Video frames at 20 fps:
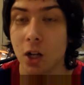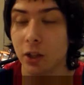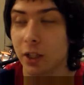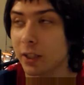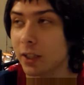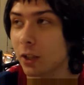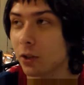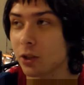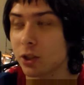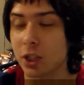
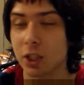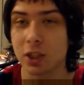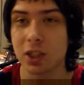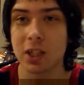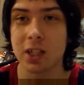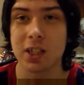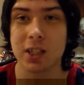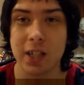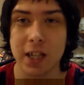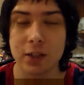Like, there's
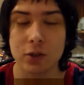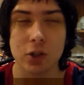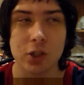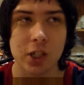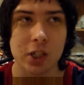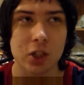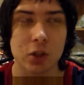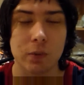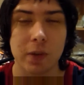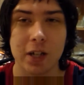this dangerous
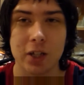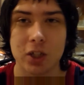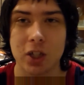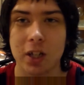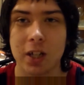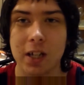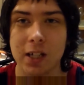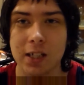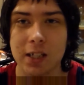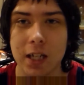situation,
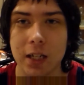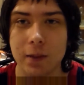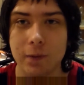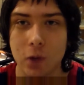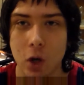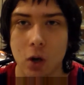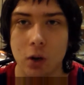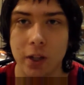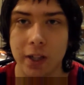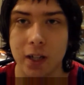and instead of
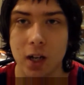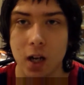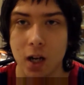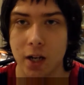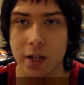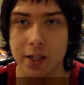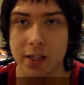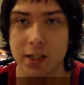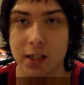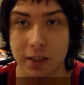calling
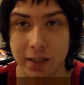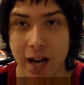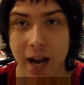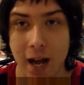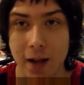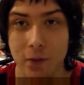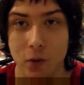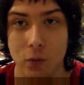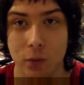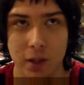us, the
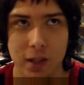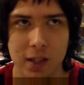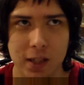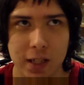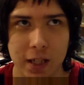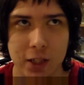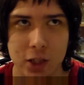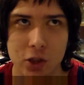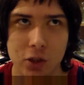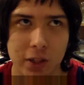cavalry,
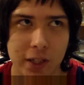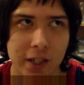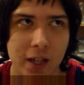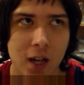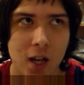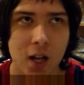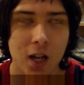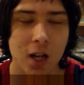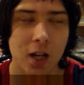essentially,